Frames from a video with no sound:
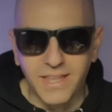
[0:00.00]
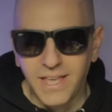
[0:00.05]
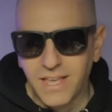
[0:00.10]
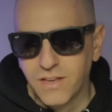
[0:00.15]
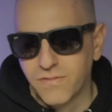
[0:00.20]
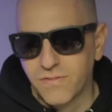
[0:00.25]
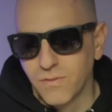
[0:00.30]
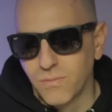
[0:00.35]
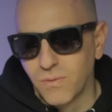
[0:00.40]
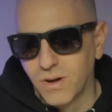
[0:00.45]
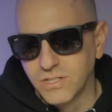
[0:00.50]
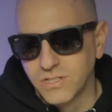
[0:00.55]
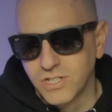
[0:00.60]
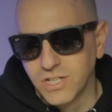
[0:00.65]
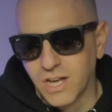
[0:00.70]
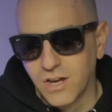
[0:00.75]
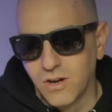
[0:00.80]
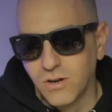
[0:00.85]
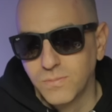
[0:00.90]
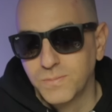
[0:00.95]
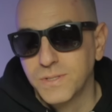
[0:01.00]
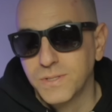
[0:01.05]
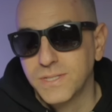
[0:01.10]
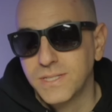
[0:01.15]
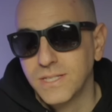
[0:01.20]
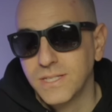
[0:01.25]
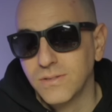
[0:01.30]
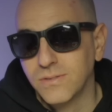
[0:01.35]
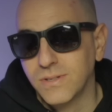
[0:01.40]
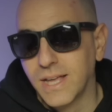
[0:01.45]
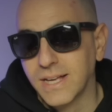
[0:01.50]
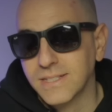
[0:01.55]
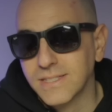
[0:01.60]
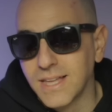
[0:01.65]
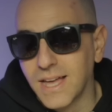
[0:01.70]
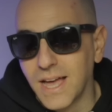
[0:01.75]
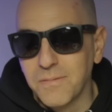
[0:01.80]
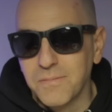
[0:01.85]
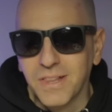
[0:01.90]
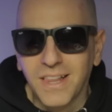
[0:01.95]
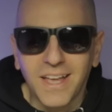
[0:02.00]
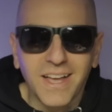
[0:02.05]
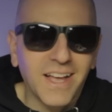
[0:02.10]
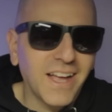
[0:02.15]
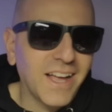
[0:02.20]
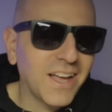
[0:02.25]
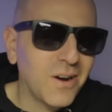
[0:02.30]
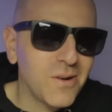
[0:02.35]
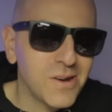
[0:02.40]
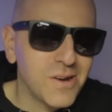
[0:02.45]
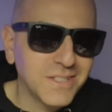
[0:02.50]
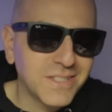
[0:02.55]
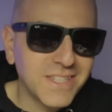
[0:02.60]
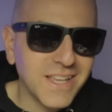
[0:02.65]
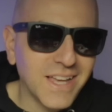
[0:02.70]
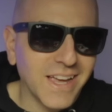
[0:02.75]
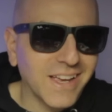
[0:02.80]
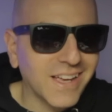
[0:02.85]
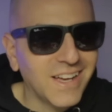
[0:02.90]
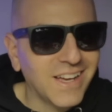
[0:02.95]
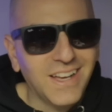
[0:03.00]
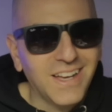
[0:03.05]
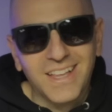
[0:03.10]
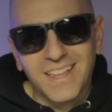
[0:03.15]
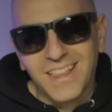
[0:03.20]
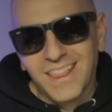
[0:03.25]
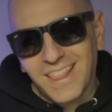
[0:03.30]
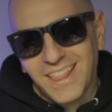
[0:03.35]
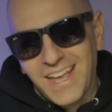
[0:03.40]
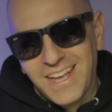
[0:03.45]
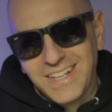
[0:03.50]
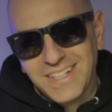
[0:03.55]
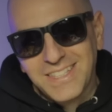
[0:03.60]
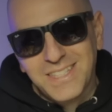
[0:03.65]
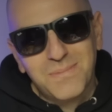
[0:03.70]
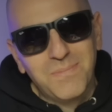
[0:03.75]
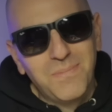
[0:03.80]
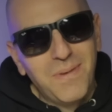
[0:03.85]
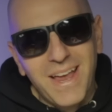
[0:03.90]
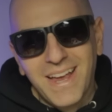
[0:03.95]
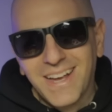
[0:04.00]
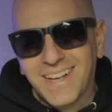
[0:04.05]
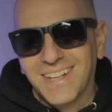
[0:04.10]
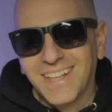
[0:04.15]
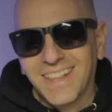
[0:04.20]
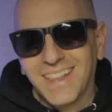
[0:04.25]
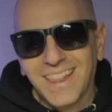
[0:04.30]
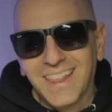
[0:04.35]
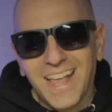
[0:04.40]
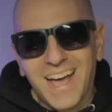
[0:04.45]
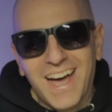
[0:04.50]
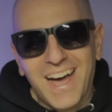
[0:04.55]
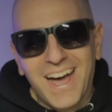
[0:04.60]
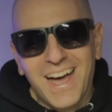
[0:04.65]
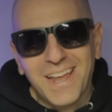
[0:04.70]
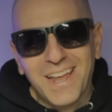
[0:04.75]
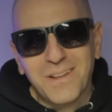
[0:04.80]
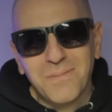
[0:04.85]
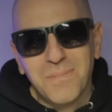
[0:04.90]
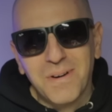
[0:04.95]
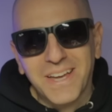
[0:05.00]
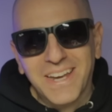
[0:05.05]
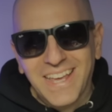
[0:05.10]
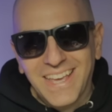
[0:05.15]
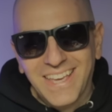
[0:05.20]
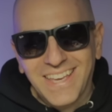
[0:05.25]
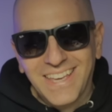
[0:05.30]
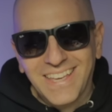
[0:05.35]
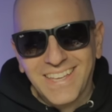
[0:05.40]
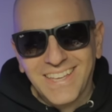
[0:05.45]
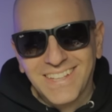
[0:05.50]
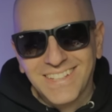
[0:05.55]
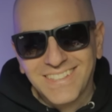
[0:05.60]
Thank you for watching. I hope to see you next time. And like I always say, let's make a lot of money.